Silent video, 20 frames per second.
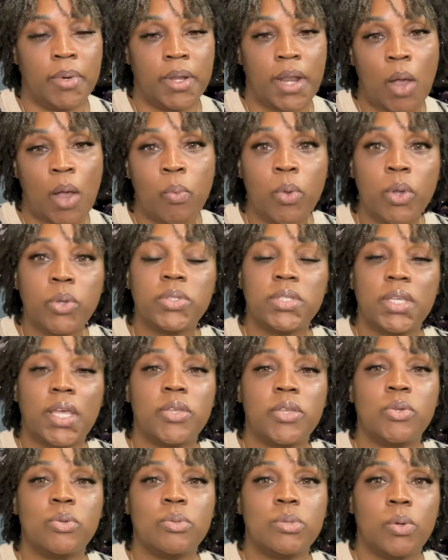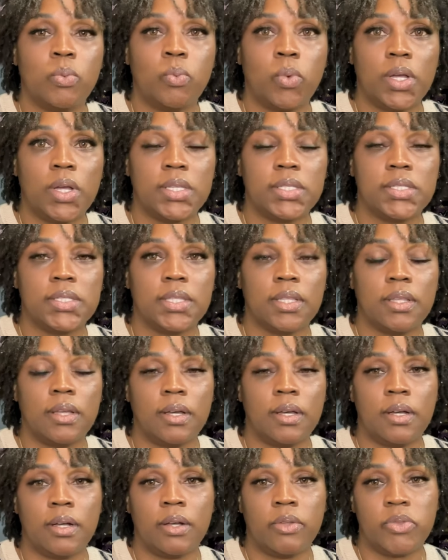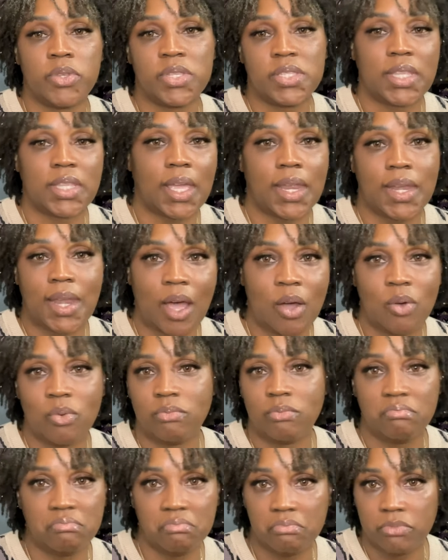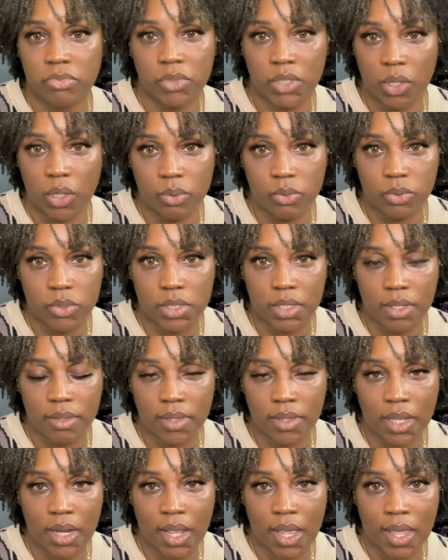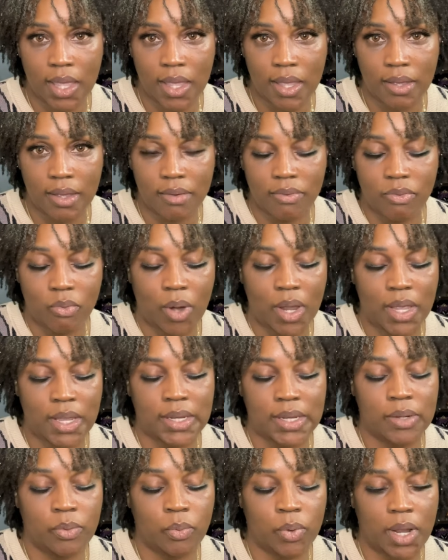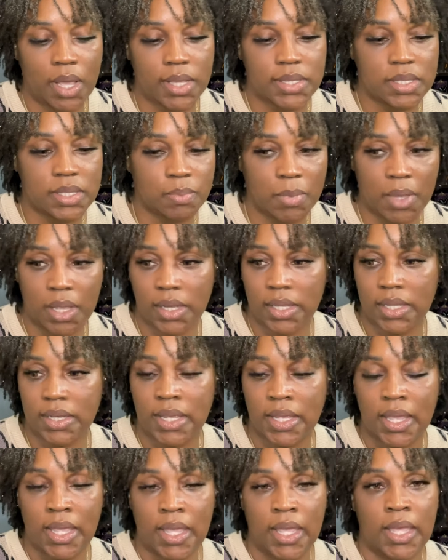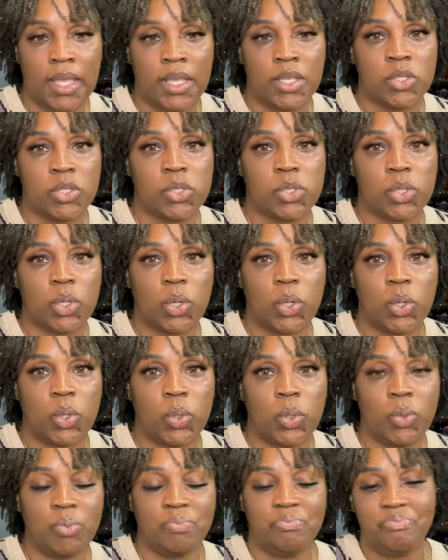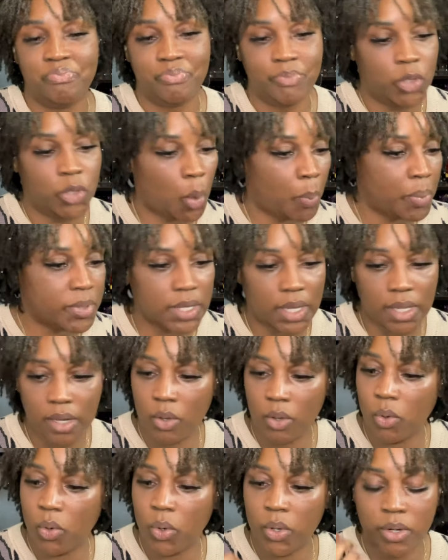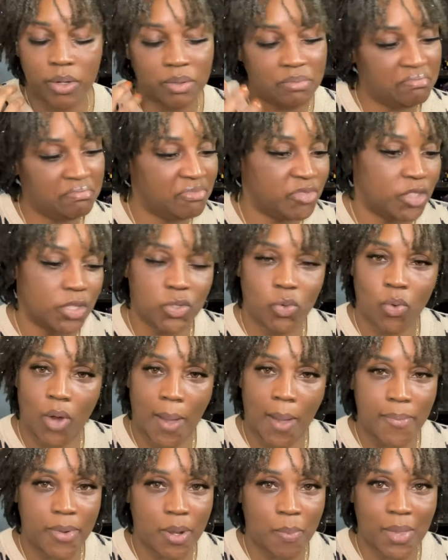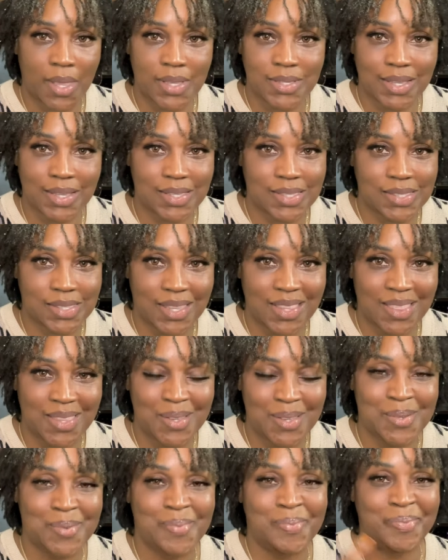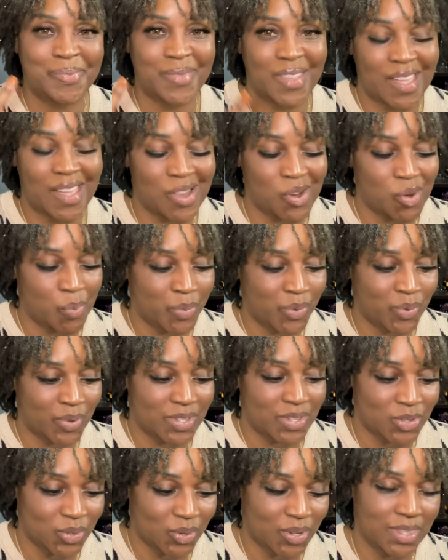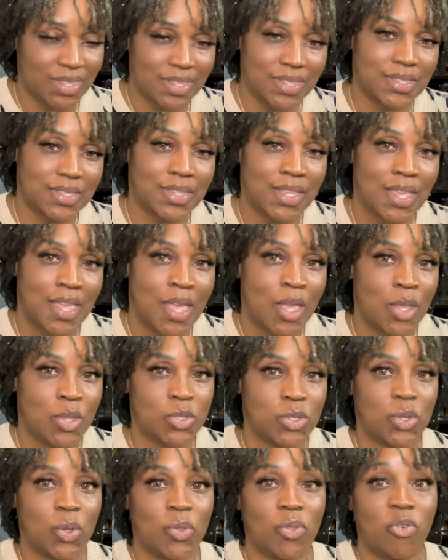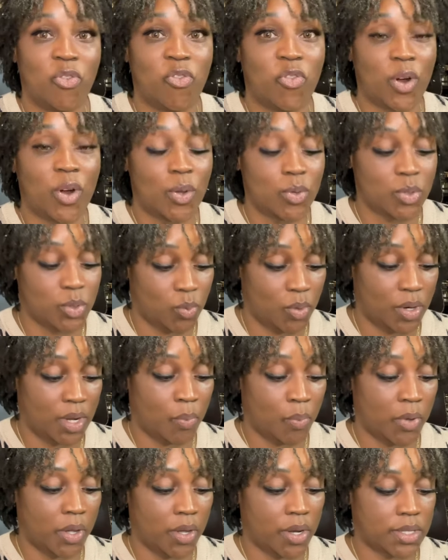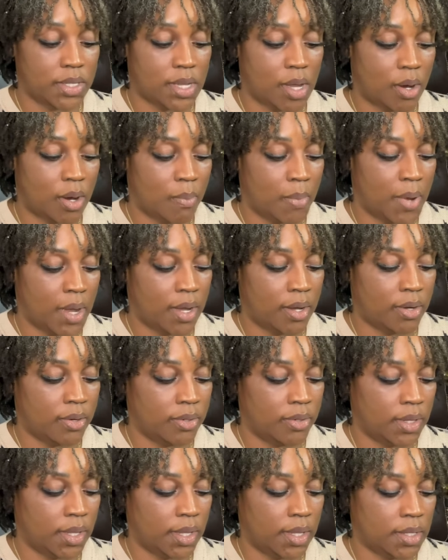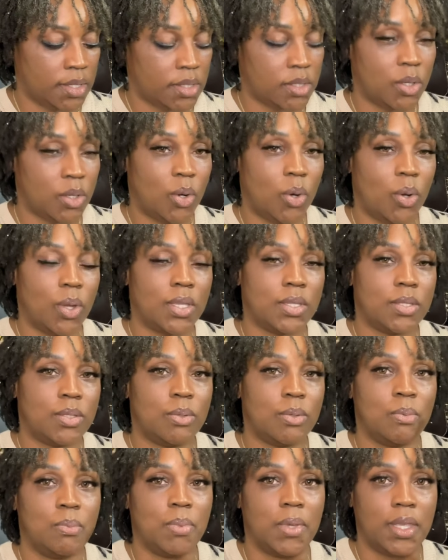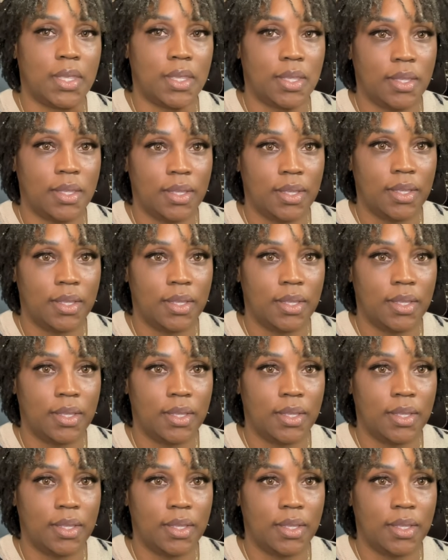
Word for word: I will tell you the ones, the standout notes that I have, right, when I smell it. So no particular order, just grab them as I see them. I hope you enjoy this. So the first one we're going to talk about is going to be